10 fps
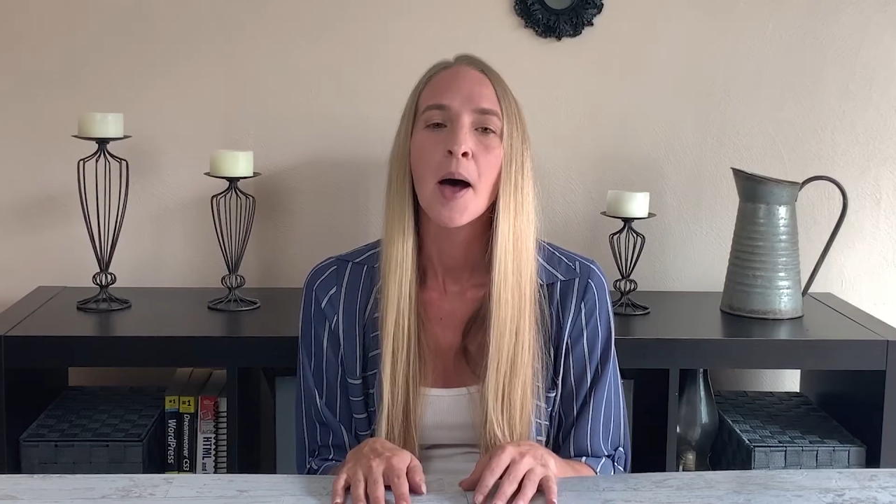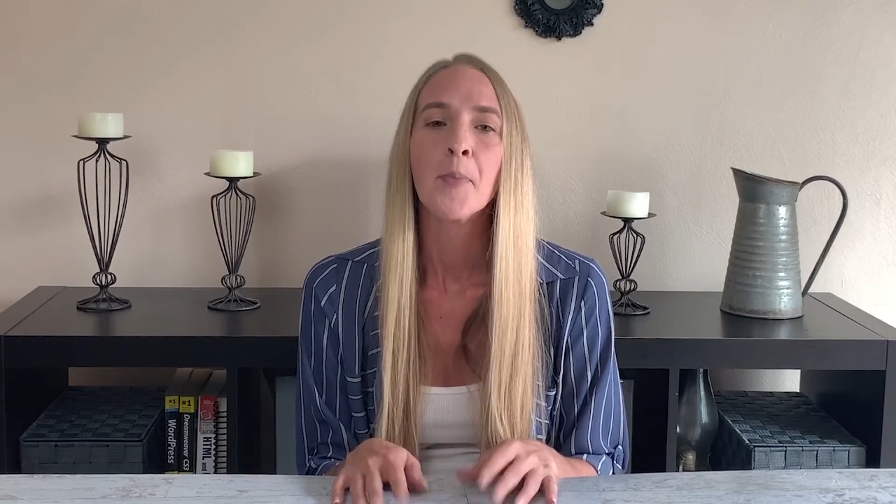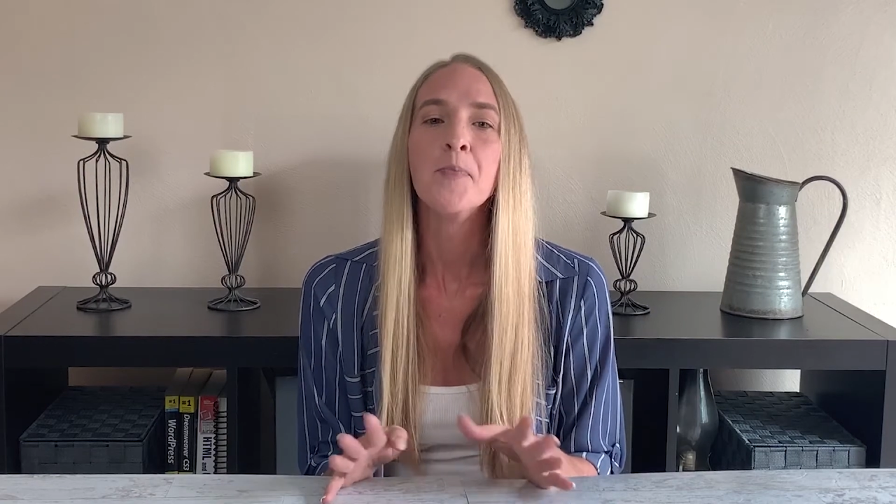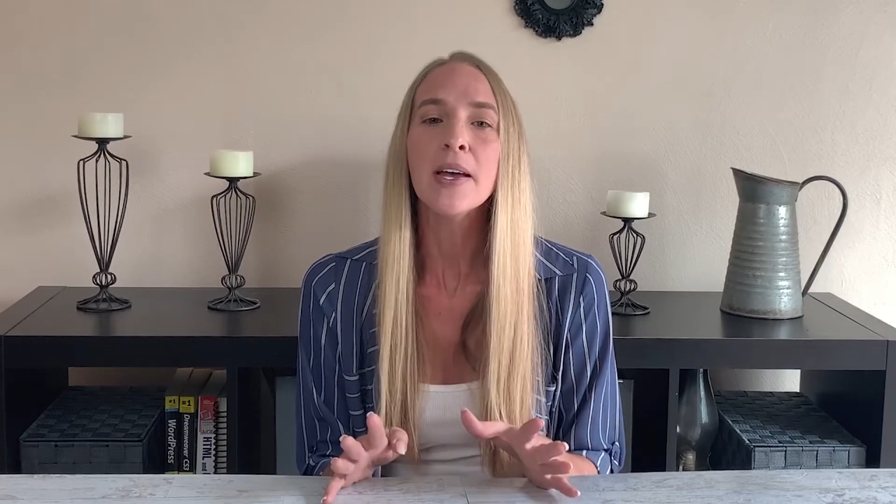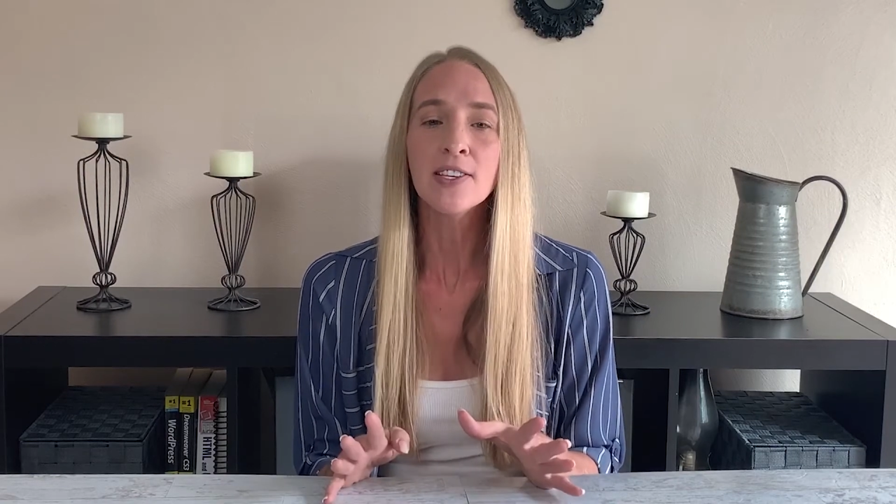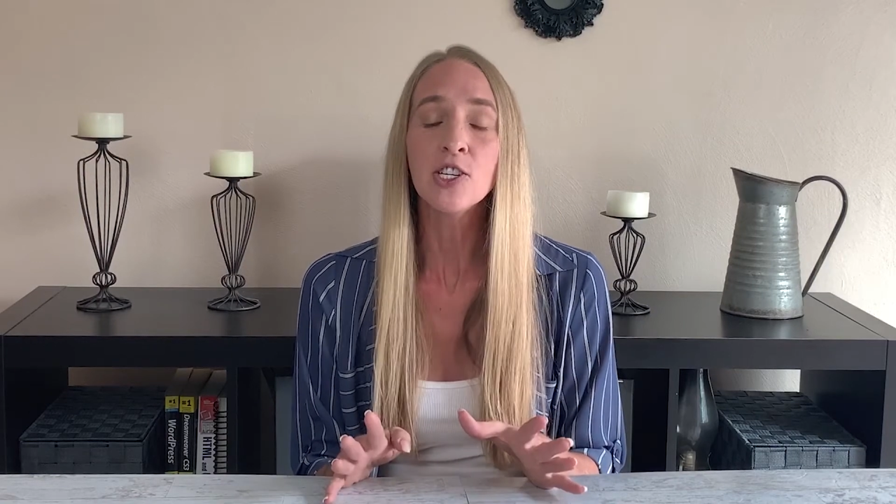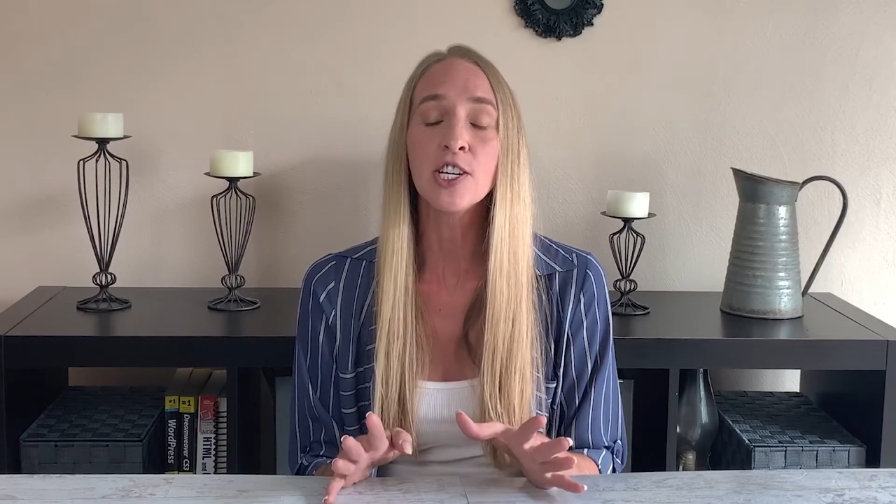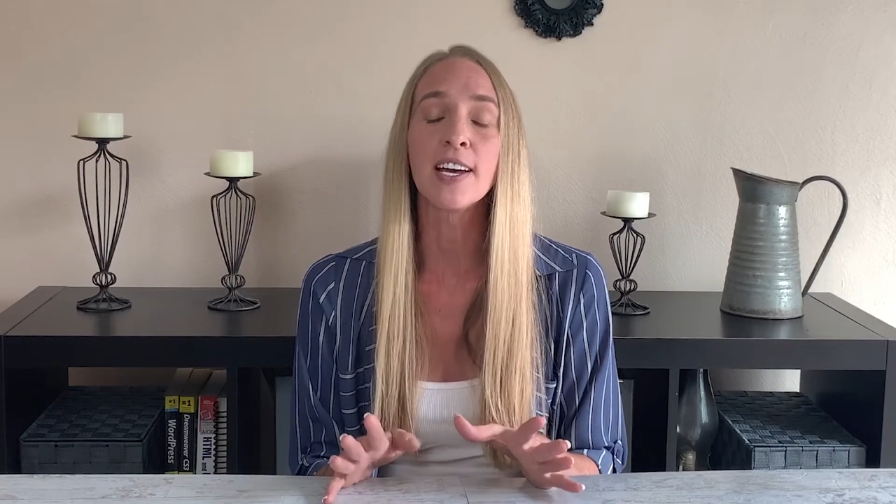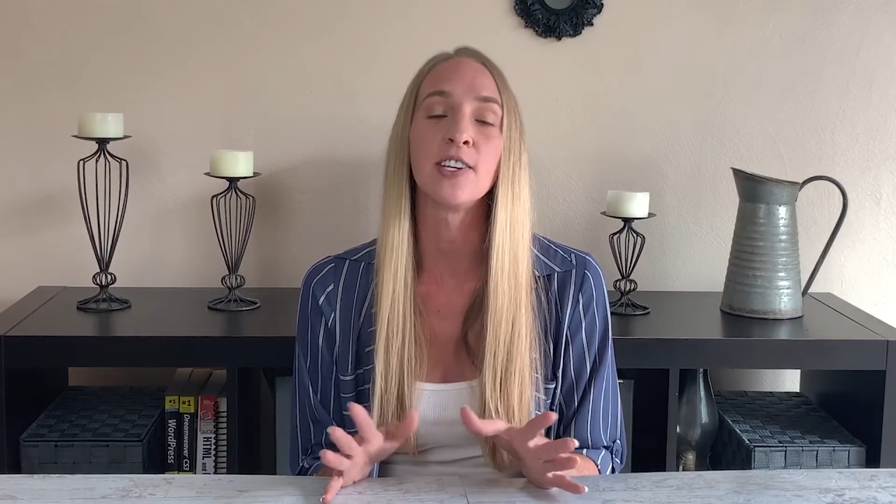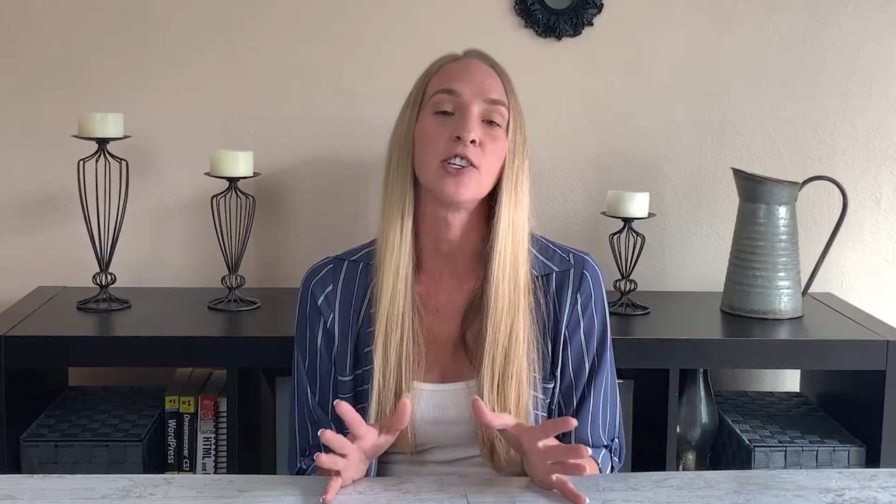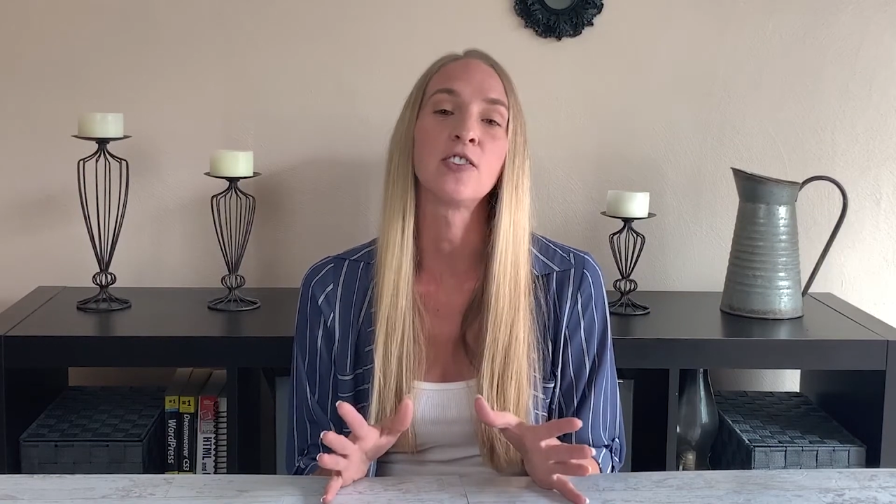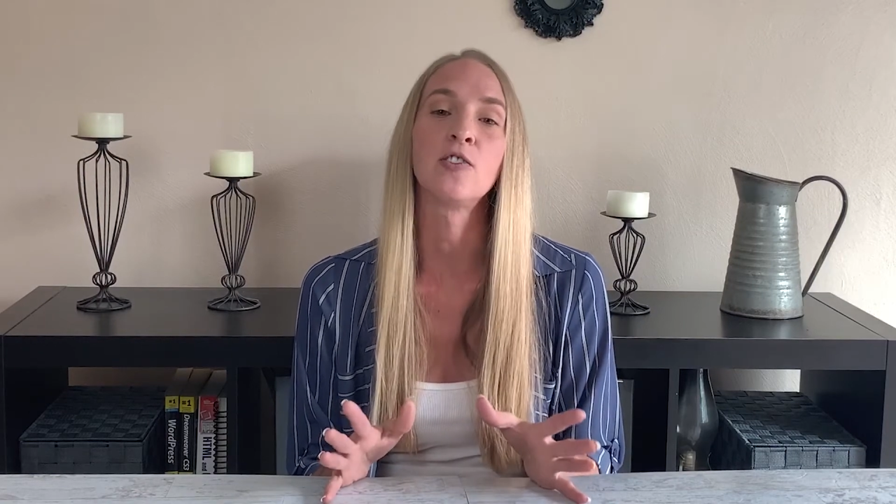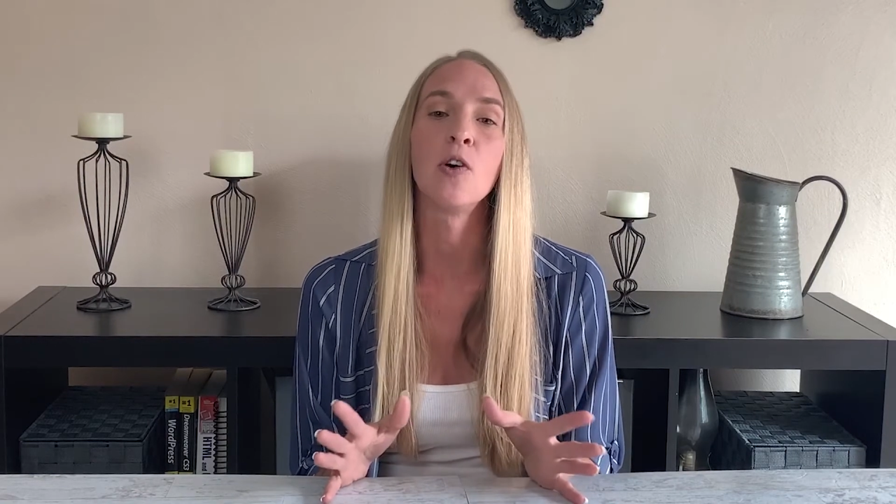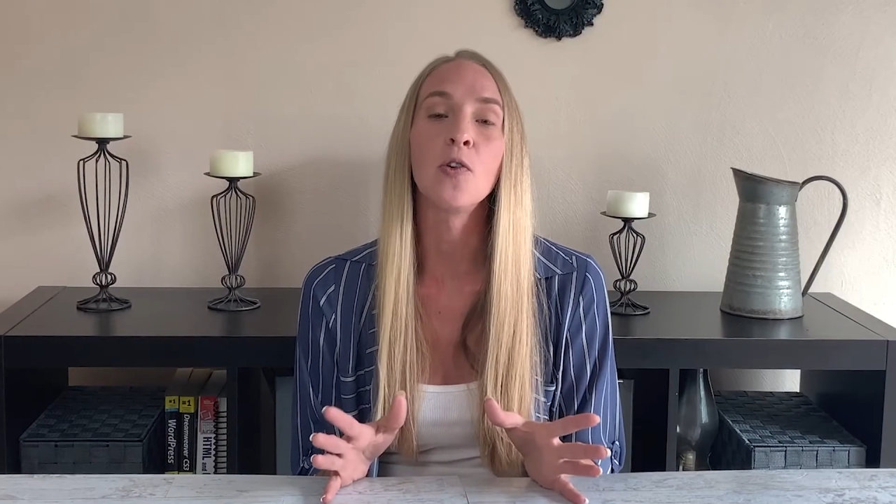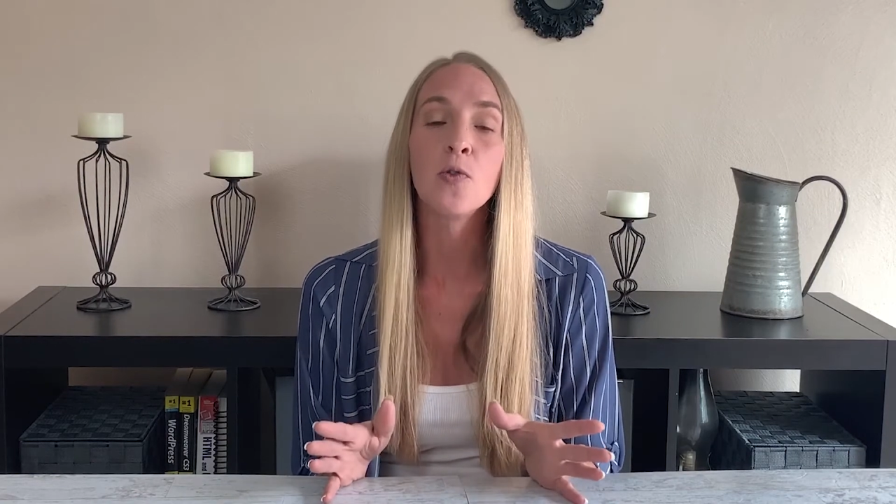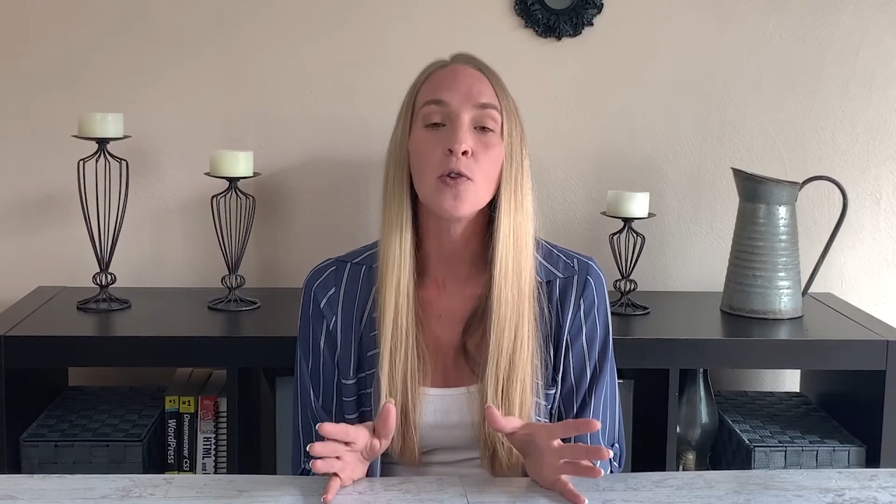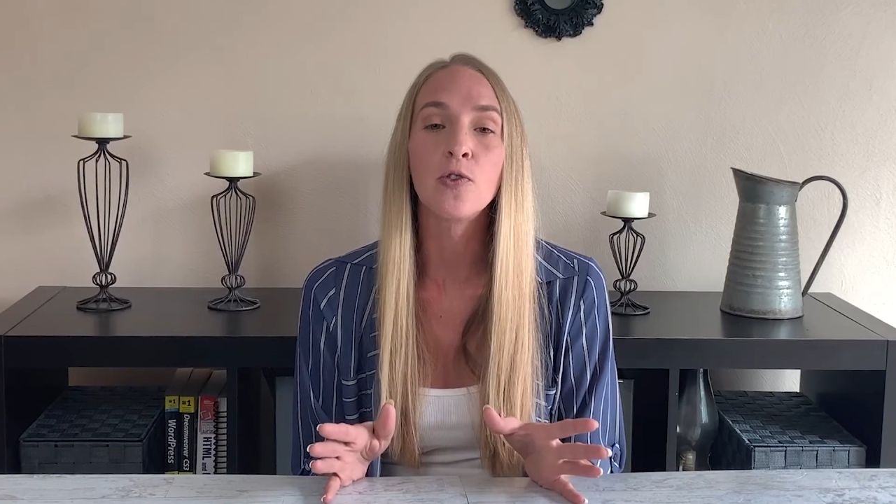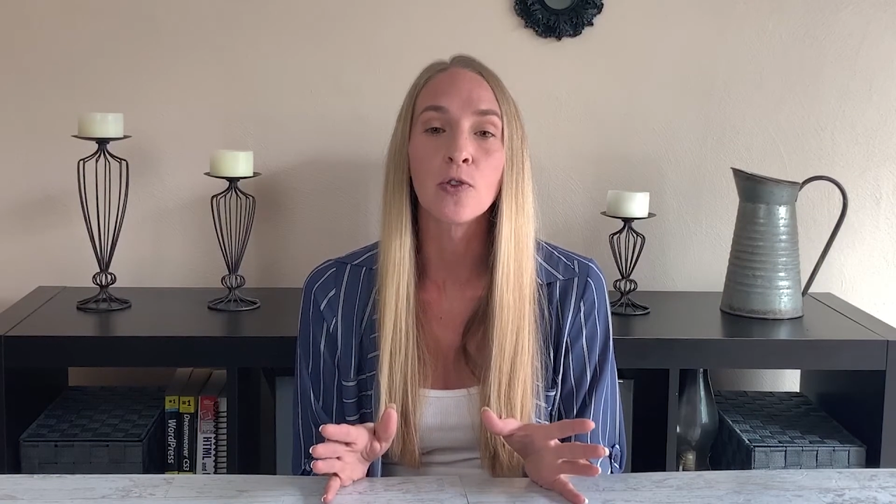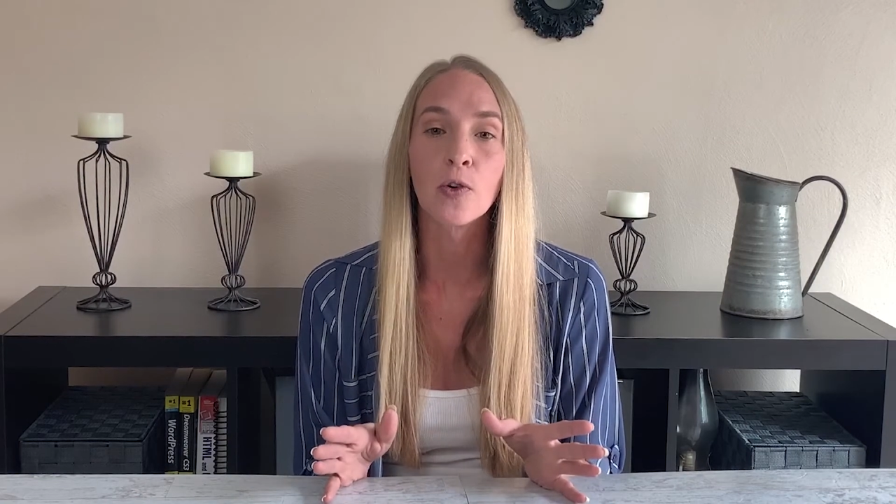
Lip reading: Messaging is just so crucial